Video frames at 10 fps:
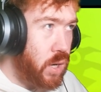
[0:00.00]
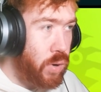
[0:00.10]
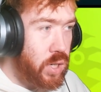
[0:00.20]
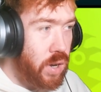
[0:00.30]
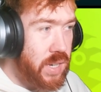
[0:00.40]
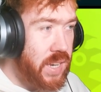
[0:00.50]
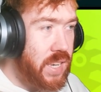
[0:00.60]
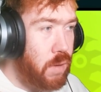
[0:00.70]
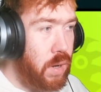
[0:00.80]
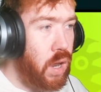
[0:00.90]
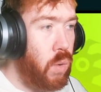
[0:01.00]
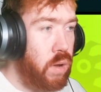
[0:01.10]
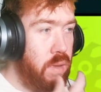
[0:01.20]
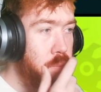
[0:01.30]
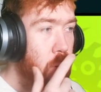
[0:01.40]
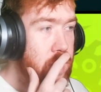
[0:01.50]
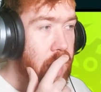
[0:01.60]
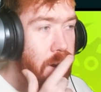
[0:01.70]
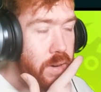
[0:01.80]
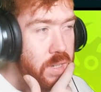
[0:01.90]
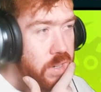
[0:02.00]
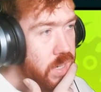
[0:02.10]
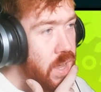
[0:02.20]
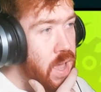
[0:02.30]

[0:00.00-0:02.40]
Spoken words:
her crit chance is a little bit lower than most characters.